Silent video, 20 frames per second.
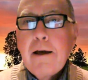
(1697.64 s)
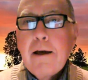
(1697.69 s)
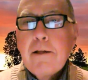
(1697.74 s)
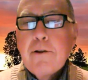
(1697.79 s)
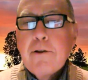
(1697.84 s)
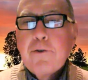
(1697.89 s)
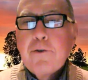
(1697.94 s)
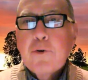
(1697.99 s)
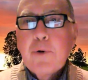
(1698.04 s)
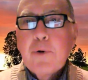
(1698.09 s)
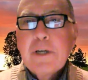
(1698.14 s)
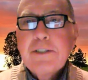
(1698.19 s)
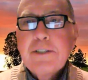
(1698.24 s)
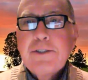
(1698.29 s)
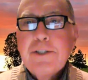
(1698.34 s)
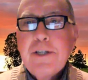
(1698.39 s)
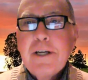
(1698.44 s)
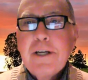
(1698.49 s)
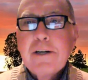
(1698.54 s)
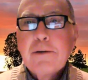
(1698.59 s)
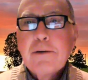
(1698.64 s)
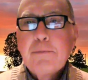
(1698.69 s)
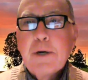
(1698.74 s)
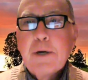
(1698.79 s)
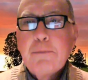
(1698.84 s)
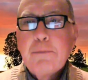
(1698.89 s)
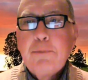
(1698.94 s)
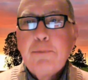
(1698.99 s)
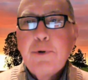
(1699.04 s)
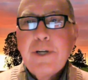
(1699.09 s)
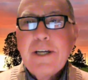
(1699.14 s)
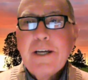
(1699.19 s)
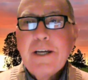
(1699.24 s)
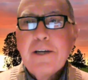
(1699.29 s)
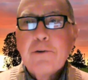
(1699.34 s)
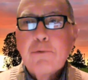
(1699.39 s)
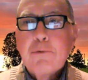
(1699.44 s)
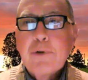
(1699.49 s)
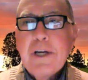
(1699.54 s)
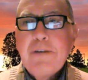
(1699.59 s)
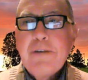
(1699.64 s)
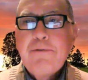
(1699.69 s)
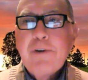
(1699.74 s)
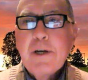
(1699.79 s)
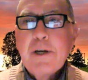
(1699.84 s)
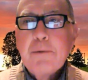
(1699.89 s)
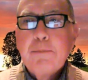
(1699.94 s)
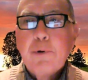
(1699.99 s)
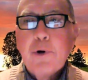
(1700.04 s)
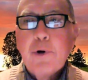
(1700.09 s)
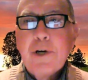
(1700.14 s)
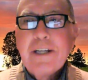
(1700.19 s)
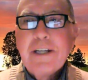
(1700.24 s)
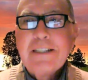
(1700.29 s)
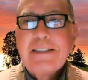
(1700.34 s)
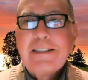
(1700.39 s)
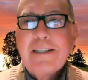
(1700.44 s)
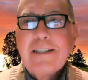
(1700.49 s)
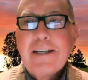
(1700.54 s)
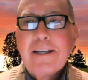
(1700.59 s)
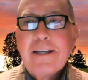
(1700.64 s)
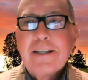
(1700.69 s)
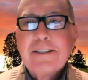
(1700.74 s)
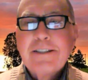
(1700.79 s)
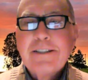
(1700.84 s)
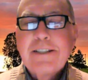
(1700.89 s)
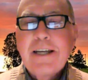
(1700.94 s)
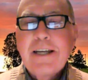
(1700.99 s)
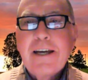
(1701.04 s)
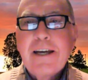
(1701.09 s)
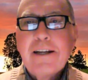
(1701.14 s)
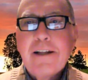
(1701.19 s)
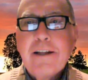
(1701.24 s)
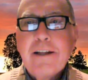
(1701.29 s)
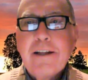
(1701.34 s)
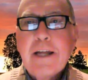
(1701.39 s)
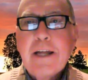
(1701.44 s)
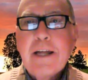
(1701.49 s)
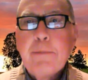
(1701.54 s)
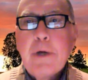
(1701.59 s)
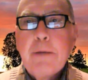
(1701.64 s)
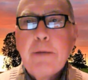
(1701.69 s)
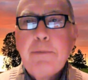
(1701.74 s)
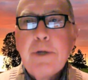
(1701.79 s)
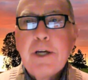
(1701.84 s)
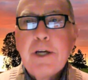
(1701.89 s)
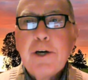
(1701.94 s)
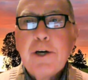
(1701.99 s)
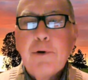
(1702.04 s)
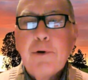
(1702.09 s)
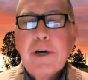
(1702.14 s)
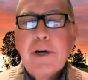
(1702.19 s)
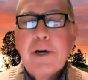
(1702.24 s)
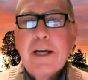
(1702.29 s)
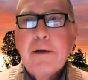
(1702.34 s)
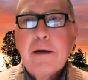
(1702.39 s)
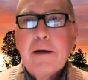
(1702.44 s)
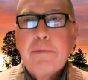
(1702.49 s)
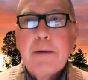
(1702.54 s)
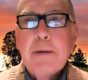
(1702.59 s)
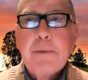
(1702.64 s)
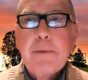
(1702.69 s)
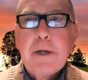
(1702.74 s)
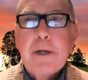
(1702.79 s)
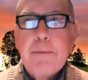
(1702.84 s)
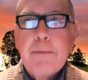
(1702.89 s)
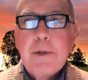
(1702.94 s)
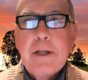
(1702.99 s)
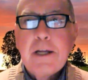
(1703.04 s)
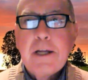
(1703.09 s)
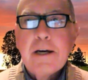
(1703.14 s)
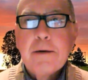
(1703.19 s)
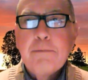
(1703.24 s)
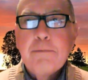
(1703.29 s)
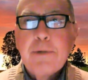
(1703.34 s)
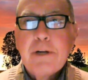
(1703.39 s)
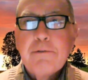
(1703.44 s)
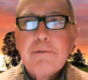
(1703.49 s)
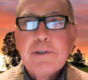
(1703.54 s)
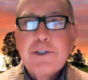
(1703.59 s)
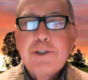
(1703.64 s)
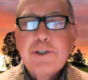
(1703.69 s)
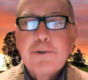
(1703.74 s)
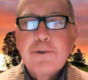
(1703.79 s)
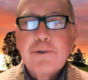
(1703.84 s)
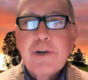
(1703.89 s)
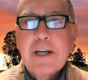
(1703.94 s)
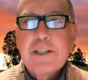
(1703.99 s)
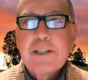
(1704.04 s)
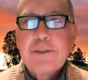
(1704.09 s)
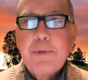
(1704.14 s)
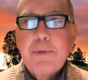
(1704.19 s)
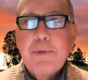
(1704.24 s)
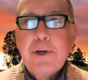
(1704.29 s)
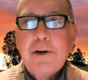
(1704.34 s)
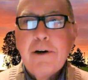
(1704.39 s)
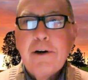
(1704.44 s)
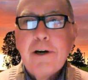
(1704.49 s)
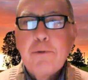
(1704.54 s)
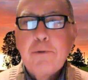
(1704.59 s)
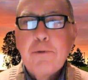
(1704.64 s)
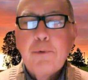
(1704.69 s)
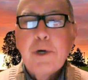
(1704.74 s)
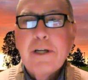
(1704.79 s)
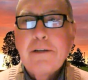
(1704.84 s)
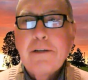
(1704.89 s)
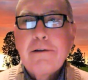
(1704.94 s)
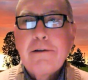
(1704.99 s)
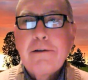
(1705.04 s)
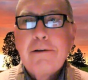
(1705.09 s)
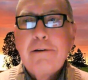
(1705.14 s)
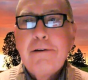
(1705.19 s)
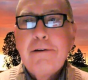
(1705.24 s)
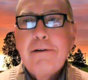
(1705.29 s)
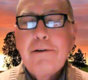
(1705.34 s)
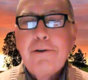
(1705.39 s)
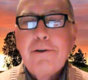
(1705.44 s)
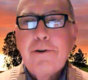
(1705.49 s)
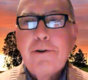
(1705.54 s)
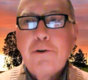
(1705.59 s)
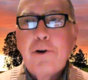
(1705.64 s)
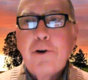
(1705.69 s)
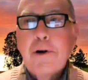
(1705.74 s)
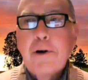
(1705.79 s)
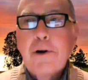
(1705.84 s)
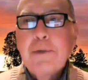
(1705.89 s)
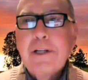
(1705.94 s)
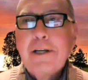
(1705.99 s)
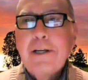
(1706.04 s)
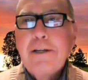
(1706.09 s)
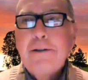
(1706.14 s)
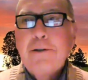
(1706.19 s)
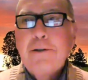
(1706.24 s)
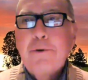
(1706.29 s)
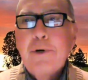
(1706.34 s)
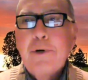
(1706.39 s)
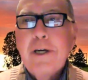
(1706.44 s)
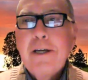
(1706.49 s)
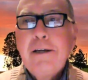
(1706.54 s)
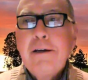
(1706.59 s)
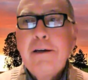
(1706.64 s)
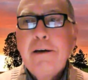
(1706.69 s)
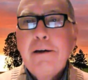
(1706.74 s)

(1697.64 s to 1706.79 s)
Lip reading: There's a question here about putting in reefing points in a sail, and that may be a bit of a stretch beyond what you're normally doing,